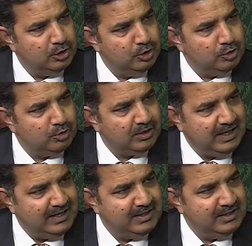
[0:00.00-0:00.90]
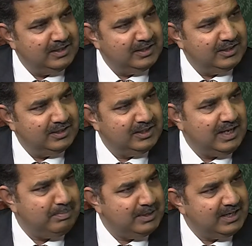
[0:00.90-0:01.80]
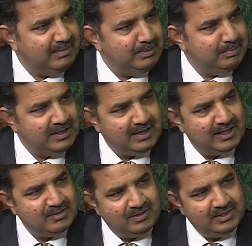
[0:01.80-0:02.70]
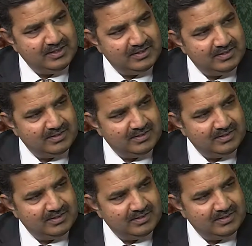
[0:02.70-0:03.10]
so can the applicant be penalized for this?